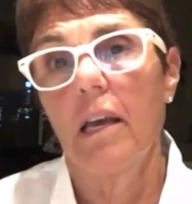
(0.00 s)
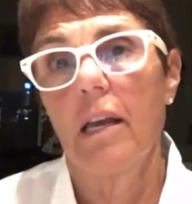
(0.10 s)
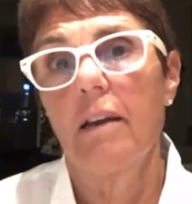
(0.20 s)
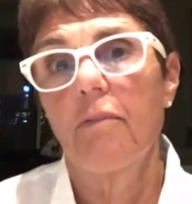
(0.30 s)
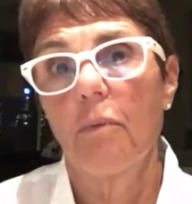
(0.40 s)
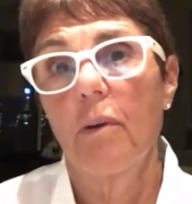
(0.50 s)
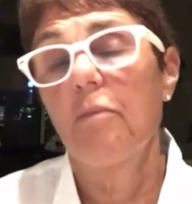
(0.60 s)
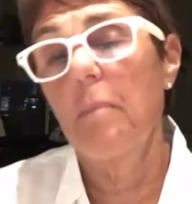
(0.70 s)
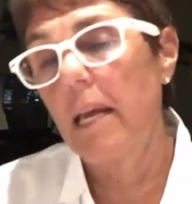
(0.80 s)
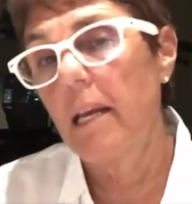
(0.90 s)
and if
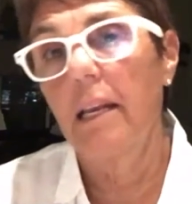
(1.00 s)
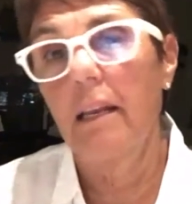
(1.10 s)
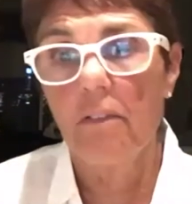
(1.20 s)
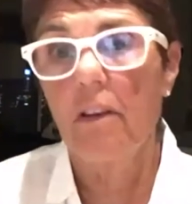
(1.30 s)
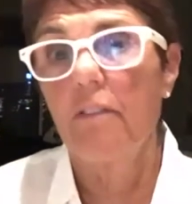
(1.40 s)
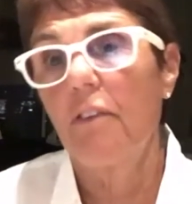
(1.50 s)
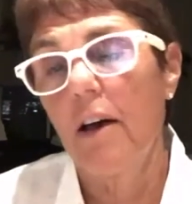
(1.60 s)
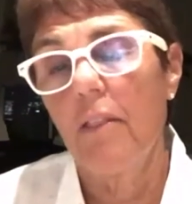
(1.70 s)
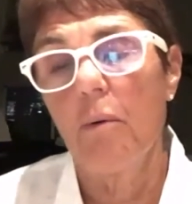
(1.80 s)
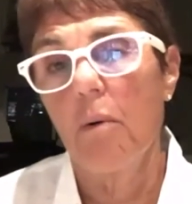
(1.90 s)
we've made it easier for
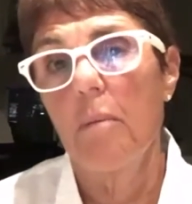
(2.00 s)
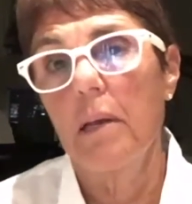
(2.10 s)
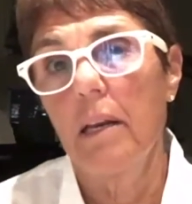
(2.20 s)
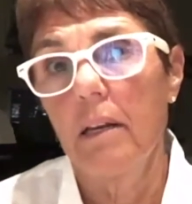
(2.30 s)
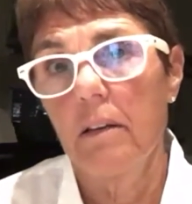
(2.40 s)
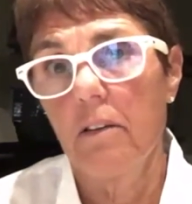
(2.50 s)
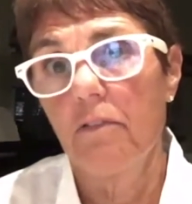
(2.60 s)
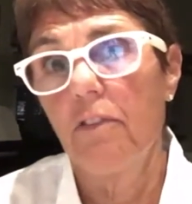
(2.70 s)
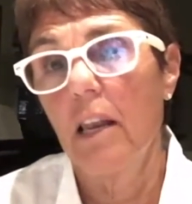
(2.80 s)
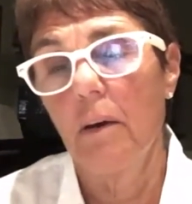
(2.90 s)
other women to
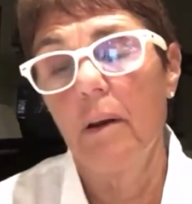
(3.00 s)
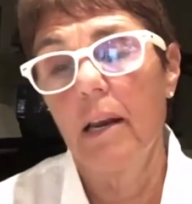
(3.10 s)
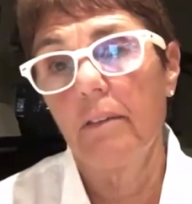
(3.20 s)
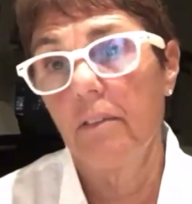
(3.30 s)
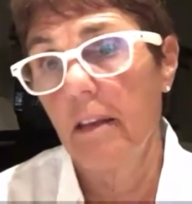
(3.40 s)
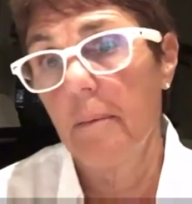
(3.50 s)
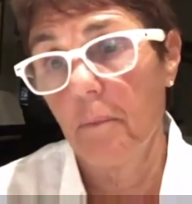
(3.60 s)
follow in our step,